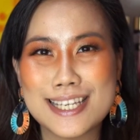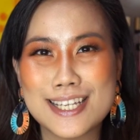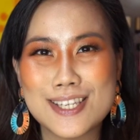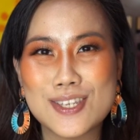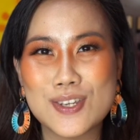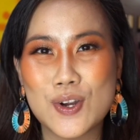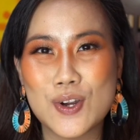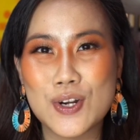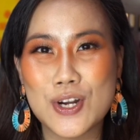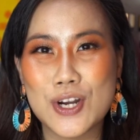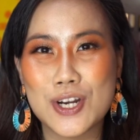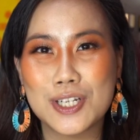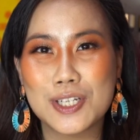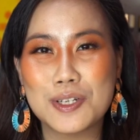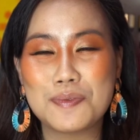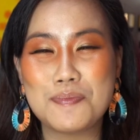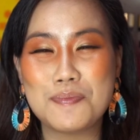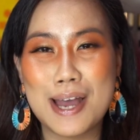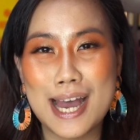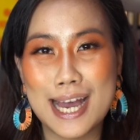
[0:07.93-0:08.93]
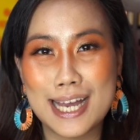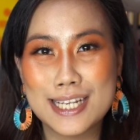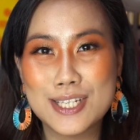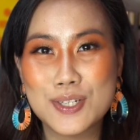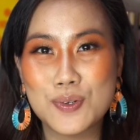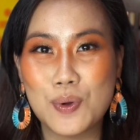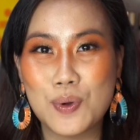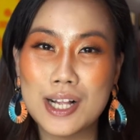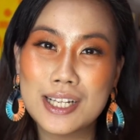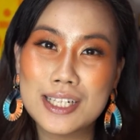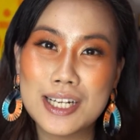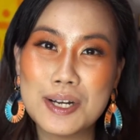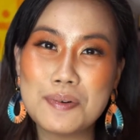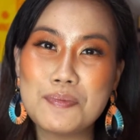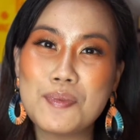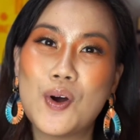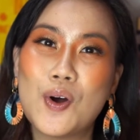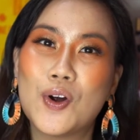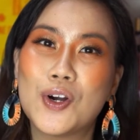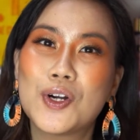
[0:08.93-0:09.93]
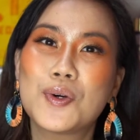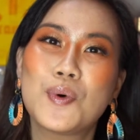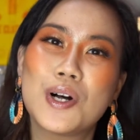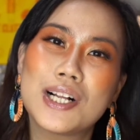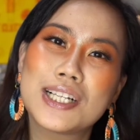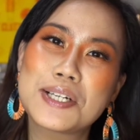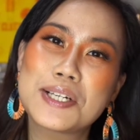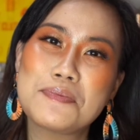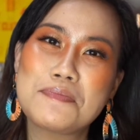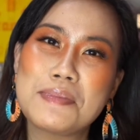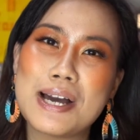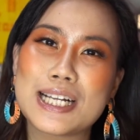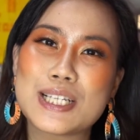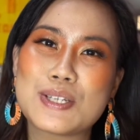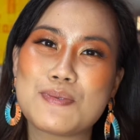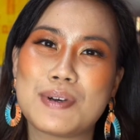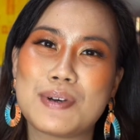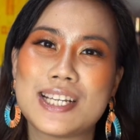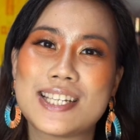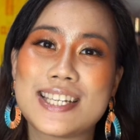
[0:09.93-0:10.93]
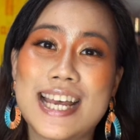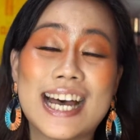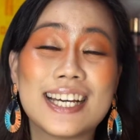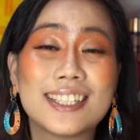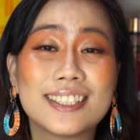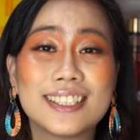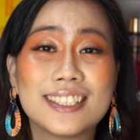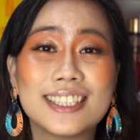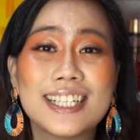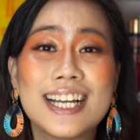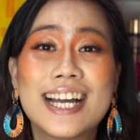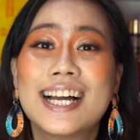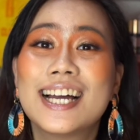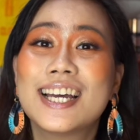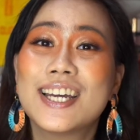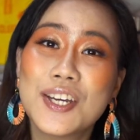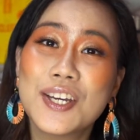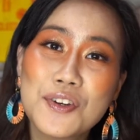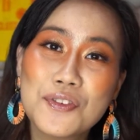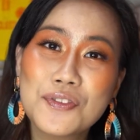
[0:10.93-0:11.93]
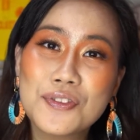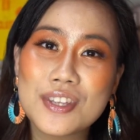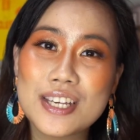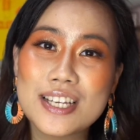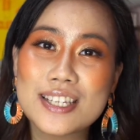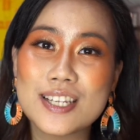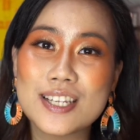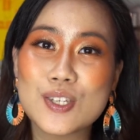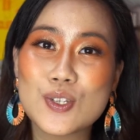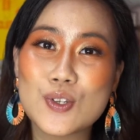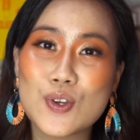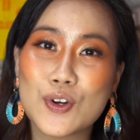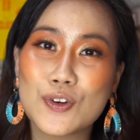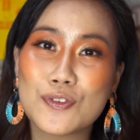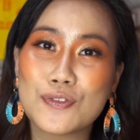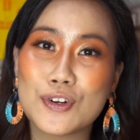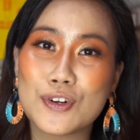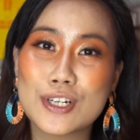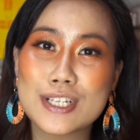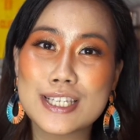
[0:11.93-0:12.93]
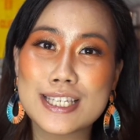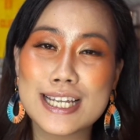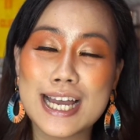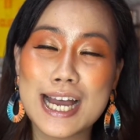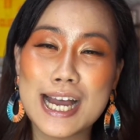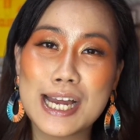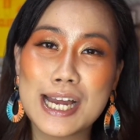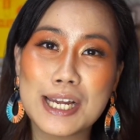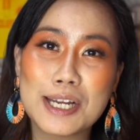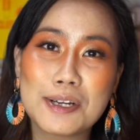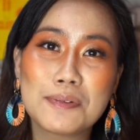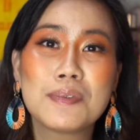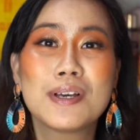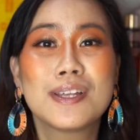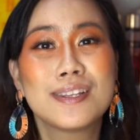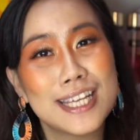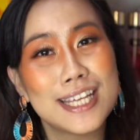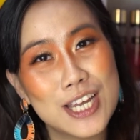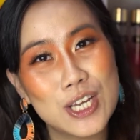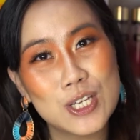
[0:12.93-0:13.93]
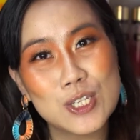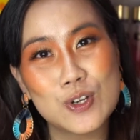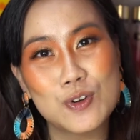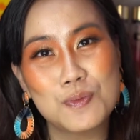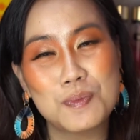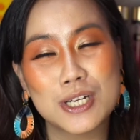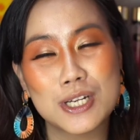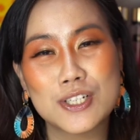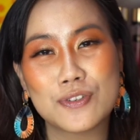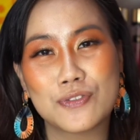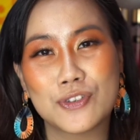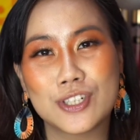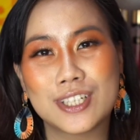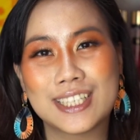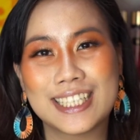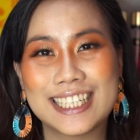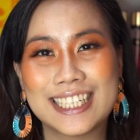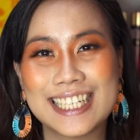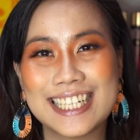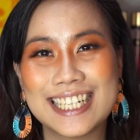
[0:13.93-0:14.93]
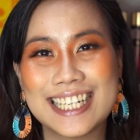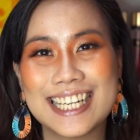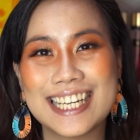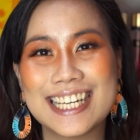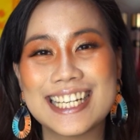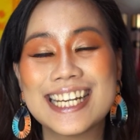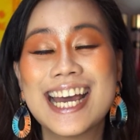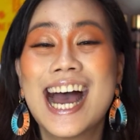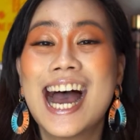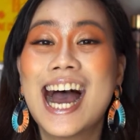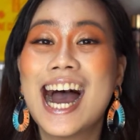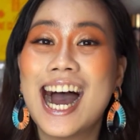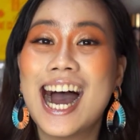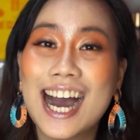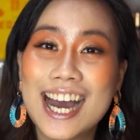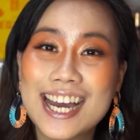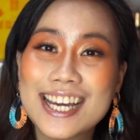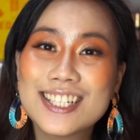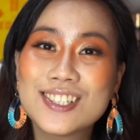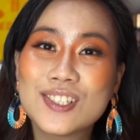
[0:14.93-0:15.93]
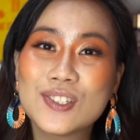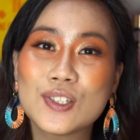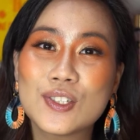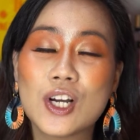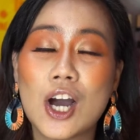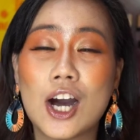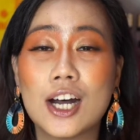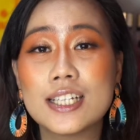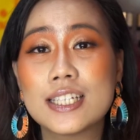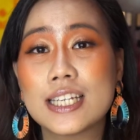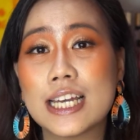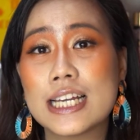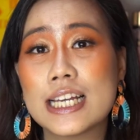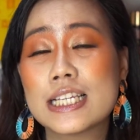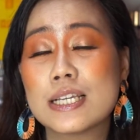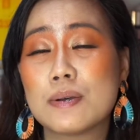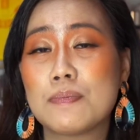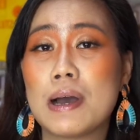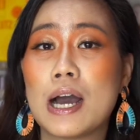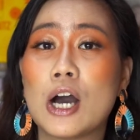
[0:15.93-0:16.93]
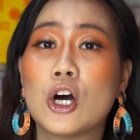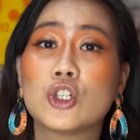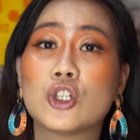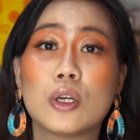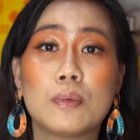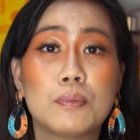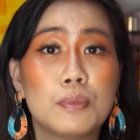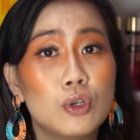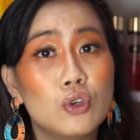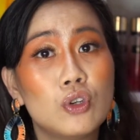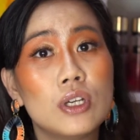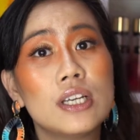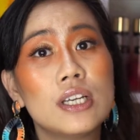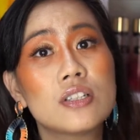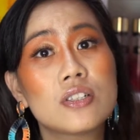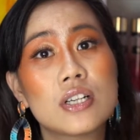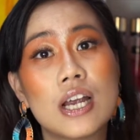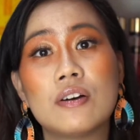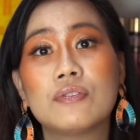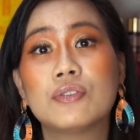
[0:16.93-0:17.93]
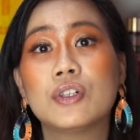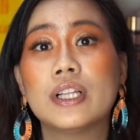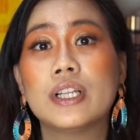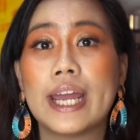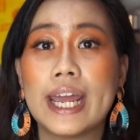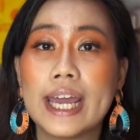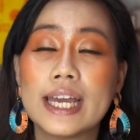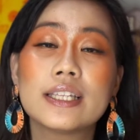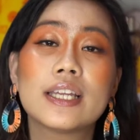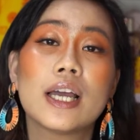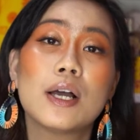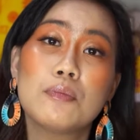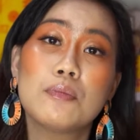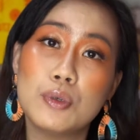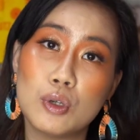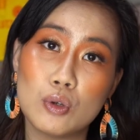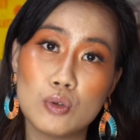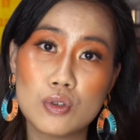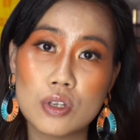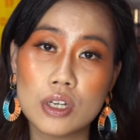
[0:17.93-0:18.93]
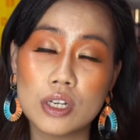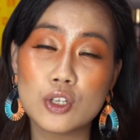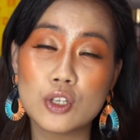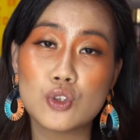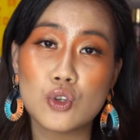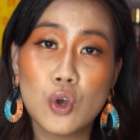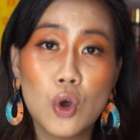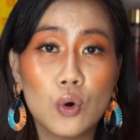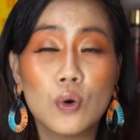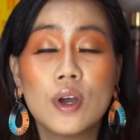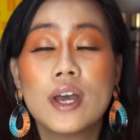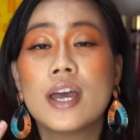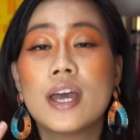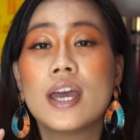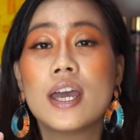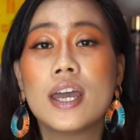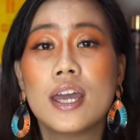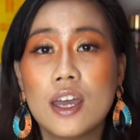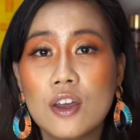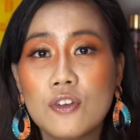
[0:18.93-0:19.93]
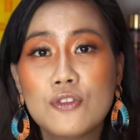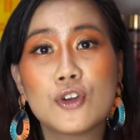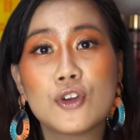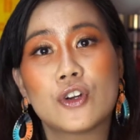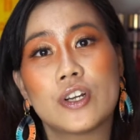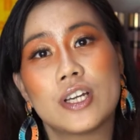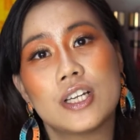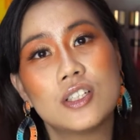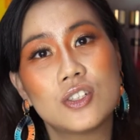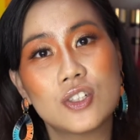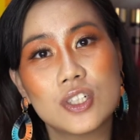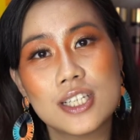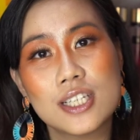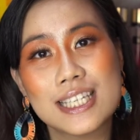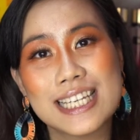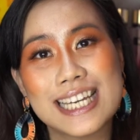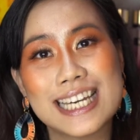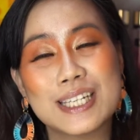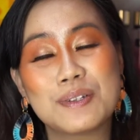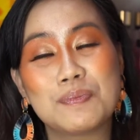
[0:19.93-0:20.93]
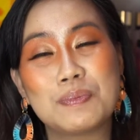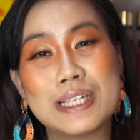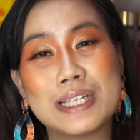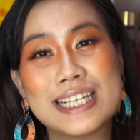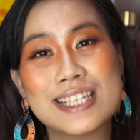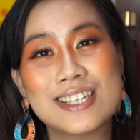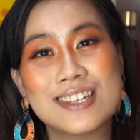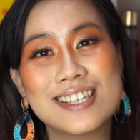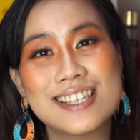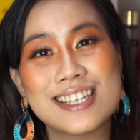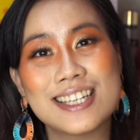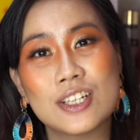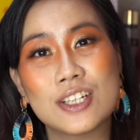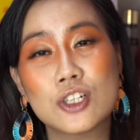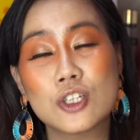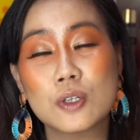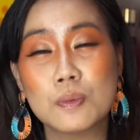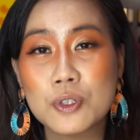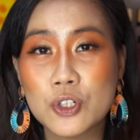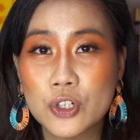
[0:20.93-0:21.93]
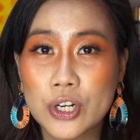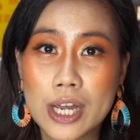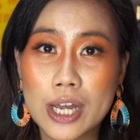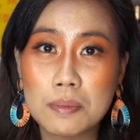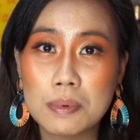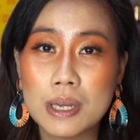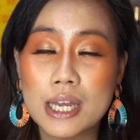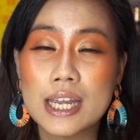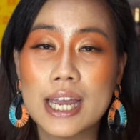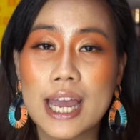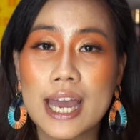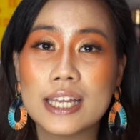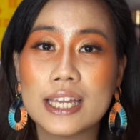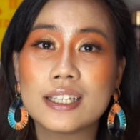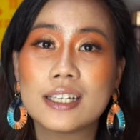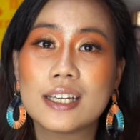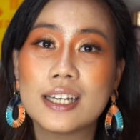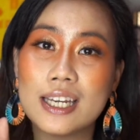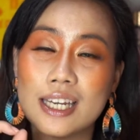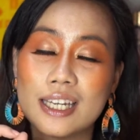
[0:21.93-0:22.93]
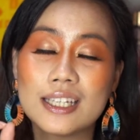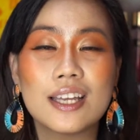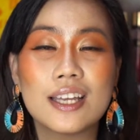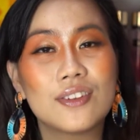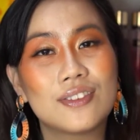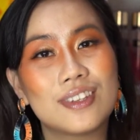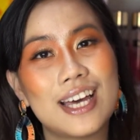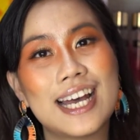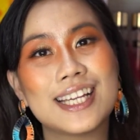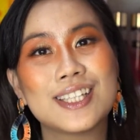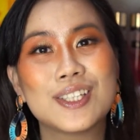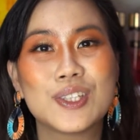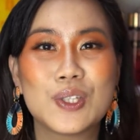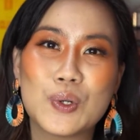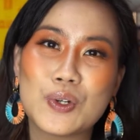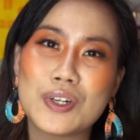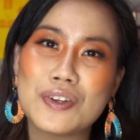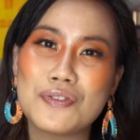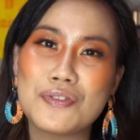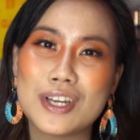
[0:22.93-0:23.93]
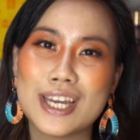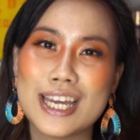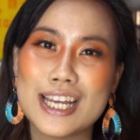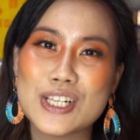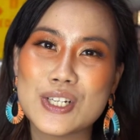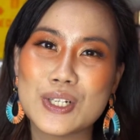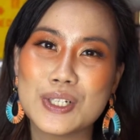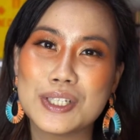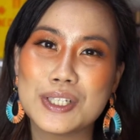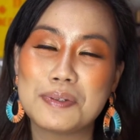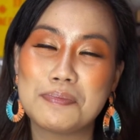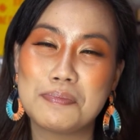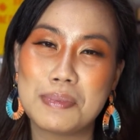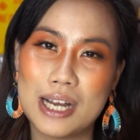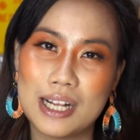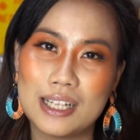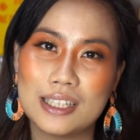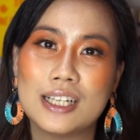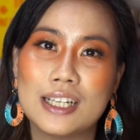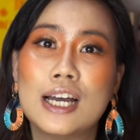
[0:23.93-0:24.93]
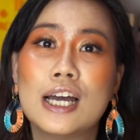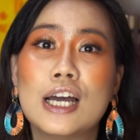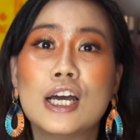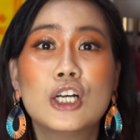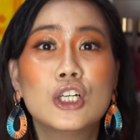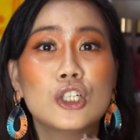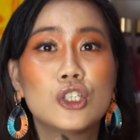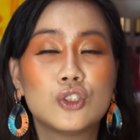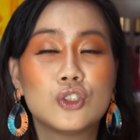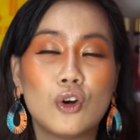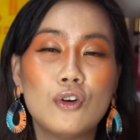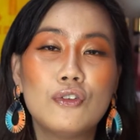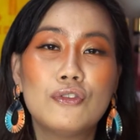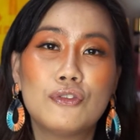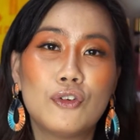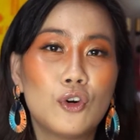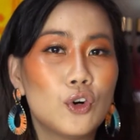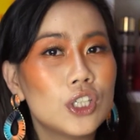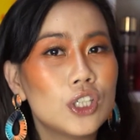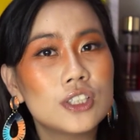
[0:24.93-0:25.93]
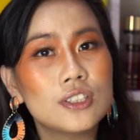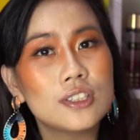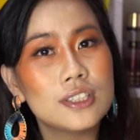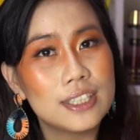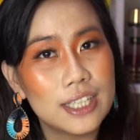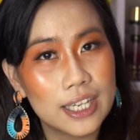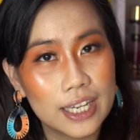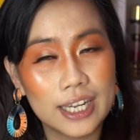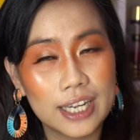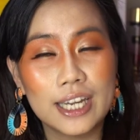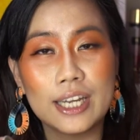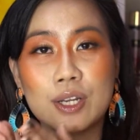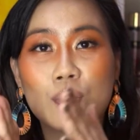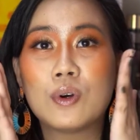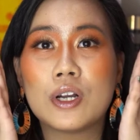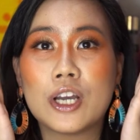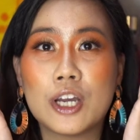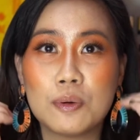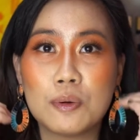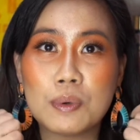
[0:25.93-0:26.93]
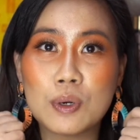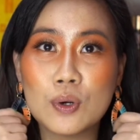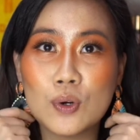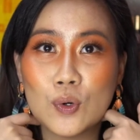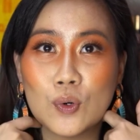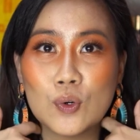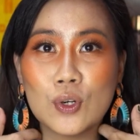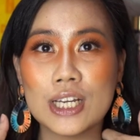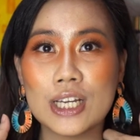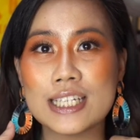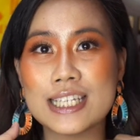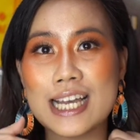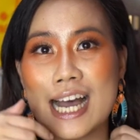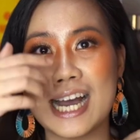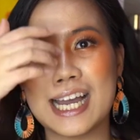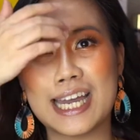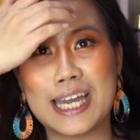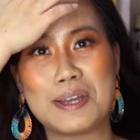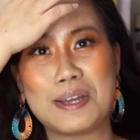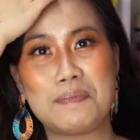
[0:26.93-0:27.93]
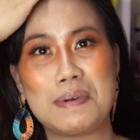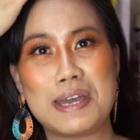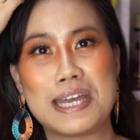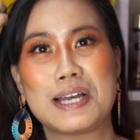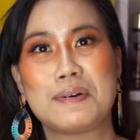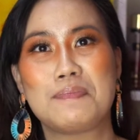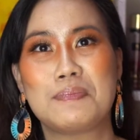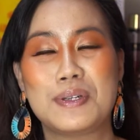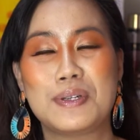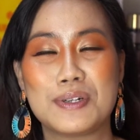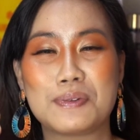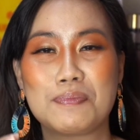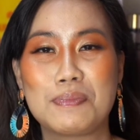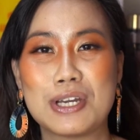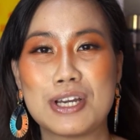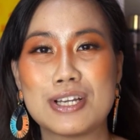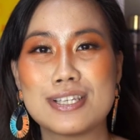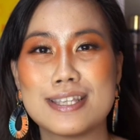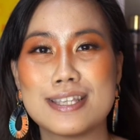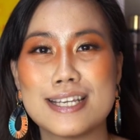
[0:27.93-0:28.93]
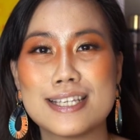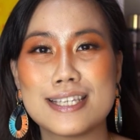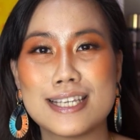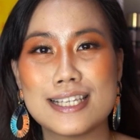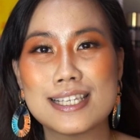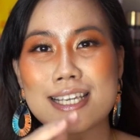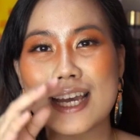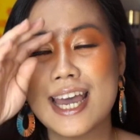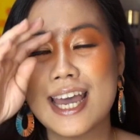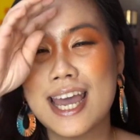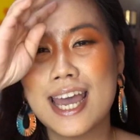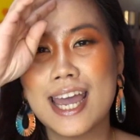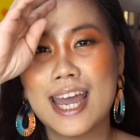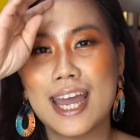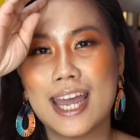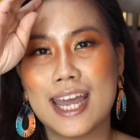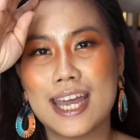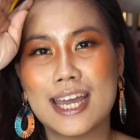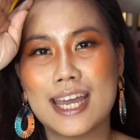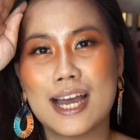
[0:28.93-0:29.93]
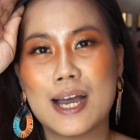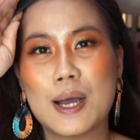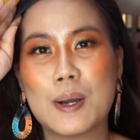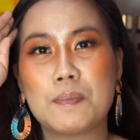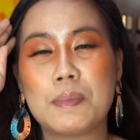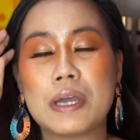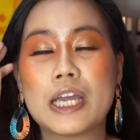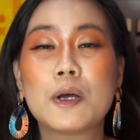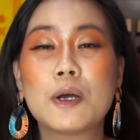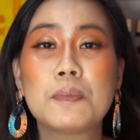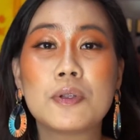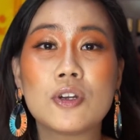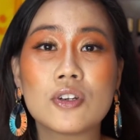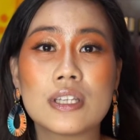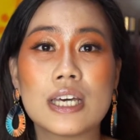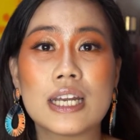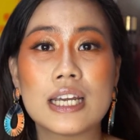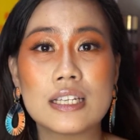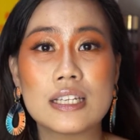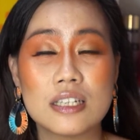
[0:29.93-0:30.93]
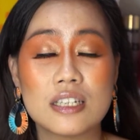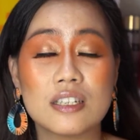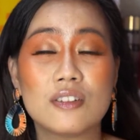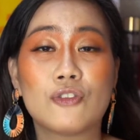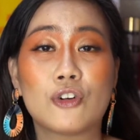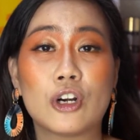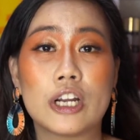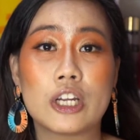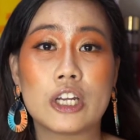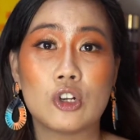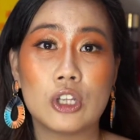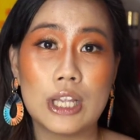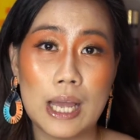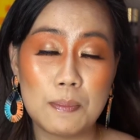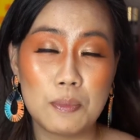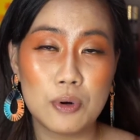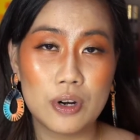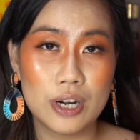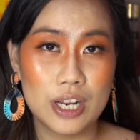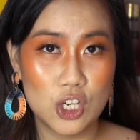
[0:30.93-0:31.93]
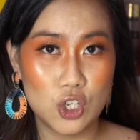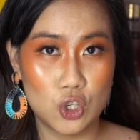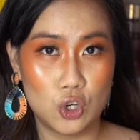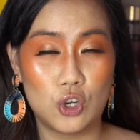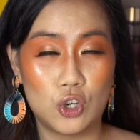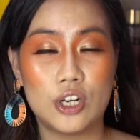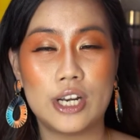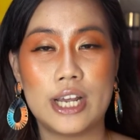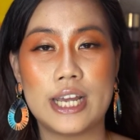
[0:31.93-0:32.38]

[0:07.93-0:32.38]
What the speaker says: It's your girl, Mahj. Welcome or welcome back to my channel. If this is your first time, thank you so much for clicking in. I do content about beauty, travel, and music. So if you're interested, please consider subscribing and hit that notification bell. So for today, huwag kayong magugulat sa aking makeup look because this is a makeup look that I did for a collaboration.